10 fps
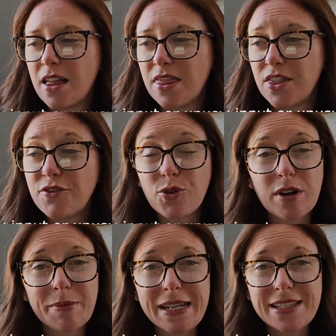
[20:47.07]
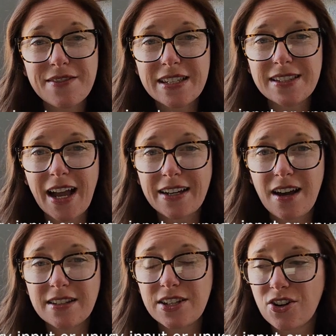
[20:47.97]
The fourth piece of this
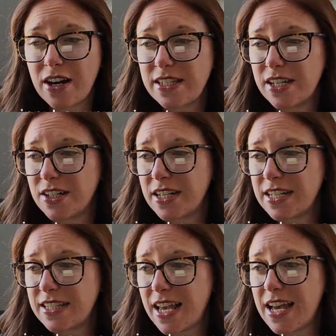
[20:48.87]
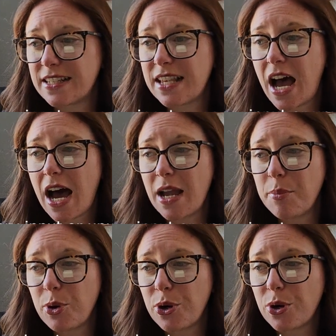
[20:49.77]
diagnostic criteria says
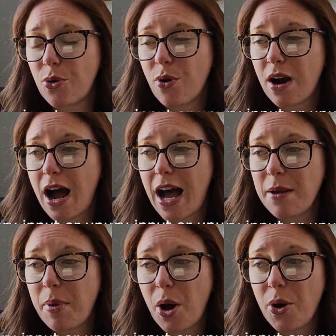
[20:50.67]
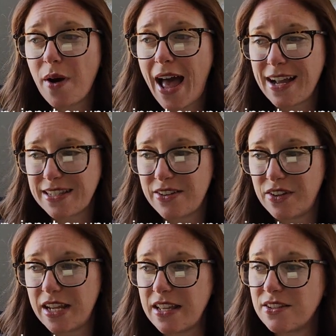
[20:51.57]
hyper or
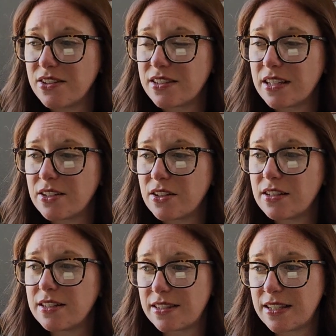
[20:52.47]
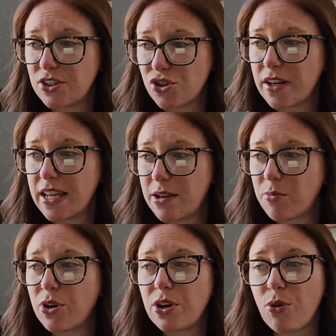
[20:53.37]
hypoactivity to sensory
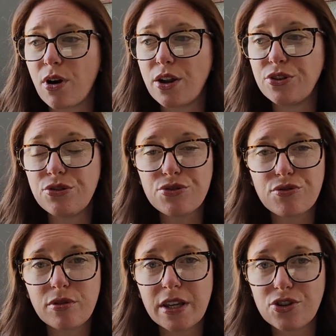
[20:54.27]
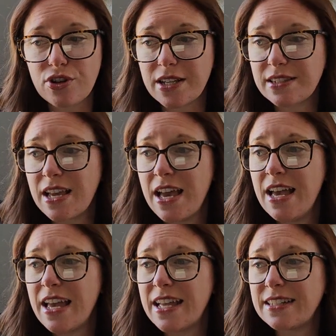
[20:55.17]
input or unusual interest
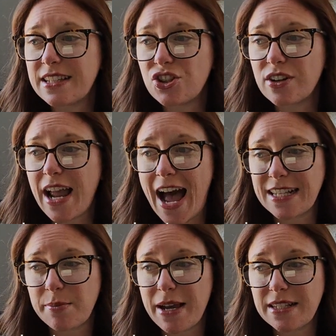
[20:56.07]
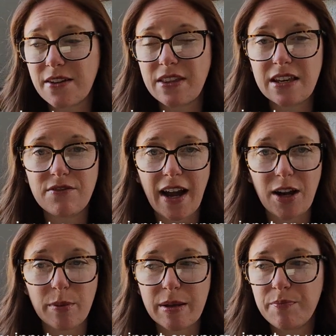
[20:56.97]
in sensory aspects of the
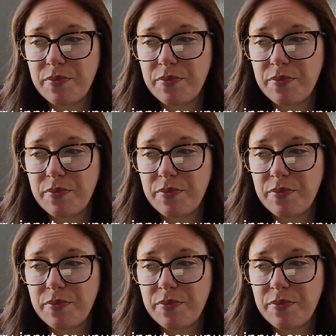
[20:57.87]
environment.